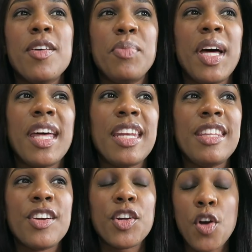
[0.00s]
but
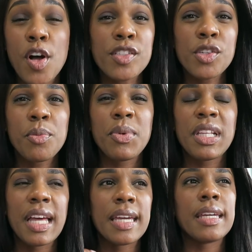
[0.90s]
there can also
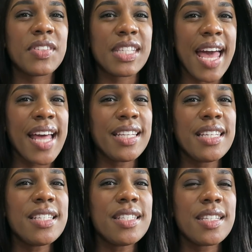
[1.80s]
be like
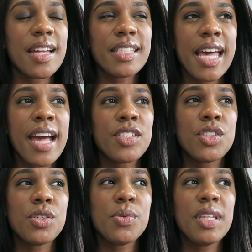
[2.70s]
sadness
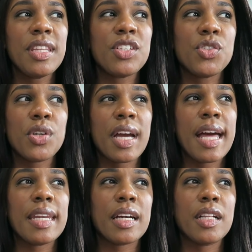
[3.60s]
attached to it that you're
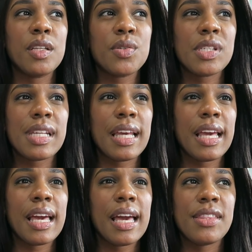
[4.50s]
kind of
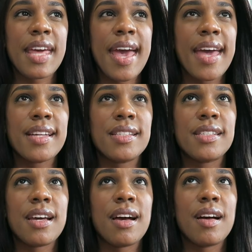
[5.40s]
closing
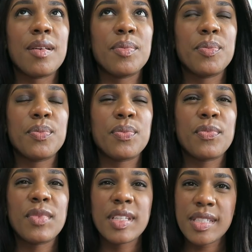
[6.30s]
that um,
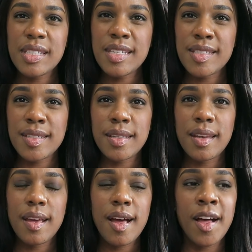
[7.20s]

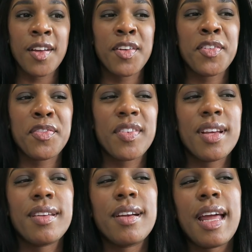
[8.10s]
season of
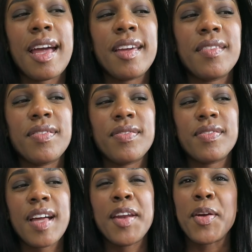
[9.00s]
your life.
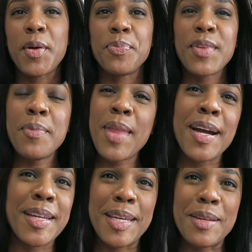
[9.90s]
I don't know. I'm
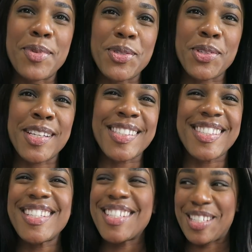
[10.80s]
not going to get emotional because
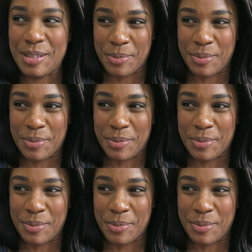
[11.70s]
this is